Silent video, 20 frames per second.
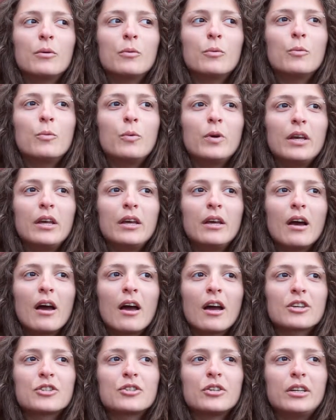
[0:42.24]
we
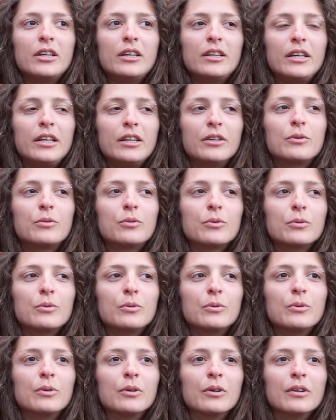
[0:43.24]
actually need
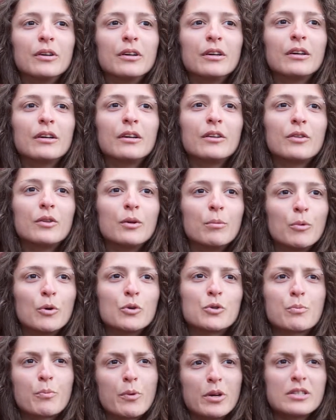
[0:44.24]
to, the
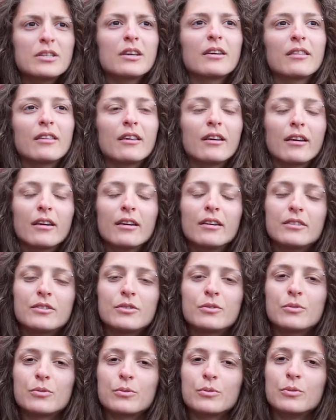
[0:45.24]
most pressing thing
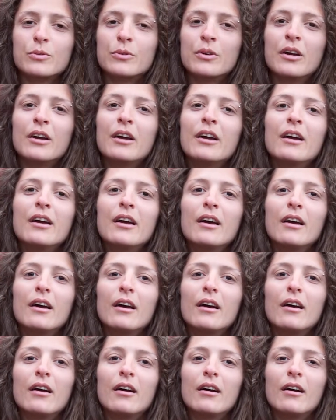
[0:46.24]
is to
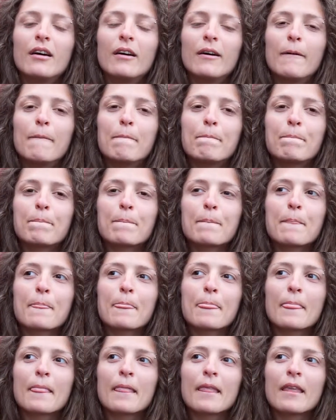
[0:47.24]

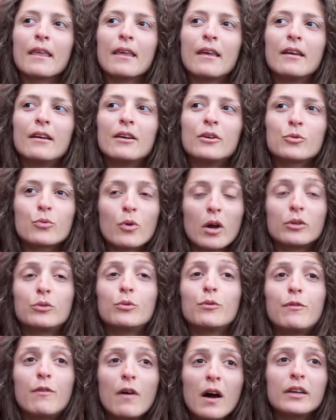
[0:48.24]
try
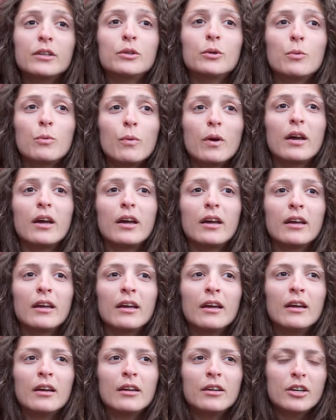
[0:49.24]
to find a way,
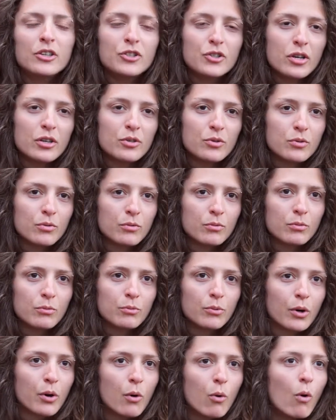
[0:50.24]
not just to
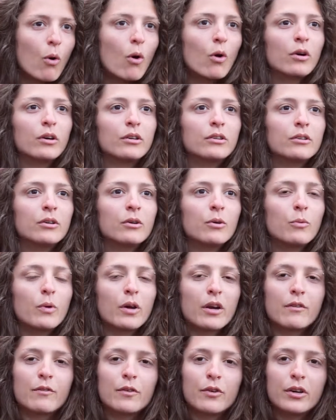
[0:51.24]
record
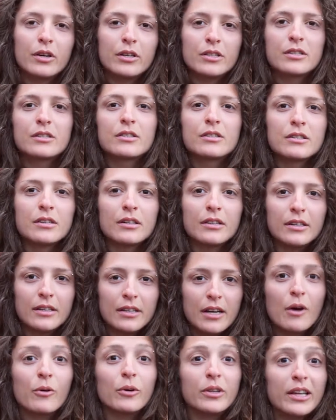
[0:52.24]
whatever is
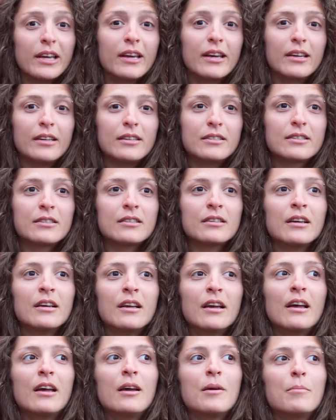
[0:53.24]
nowadays,
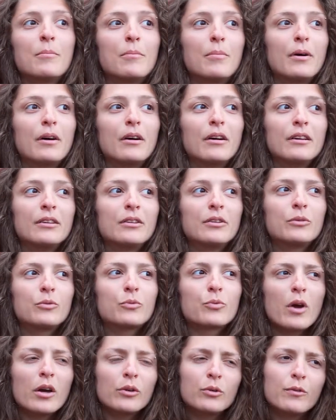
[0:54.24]
but
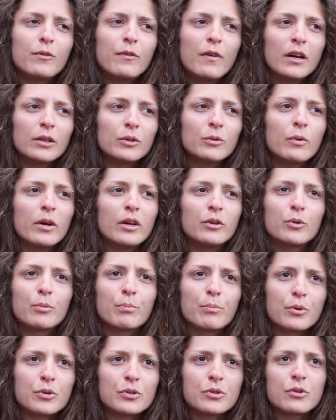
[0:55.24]
try to find a way to
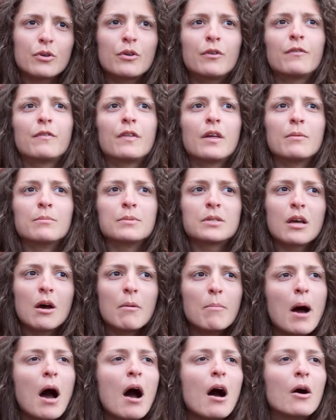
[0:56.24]
preserve them
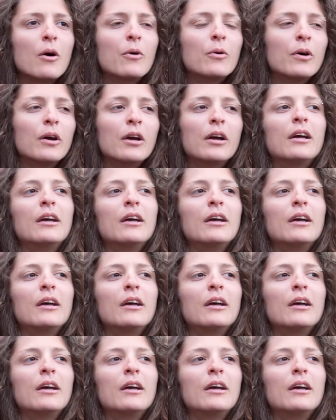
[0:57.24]
somehow,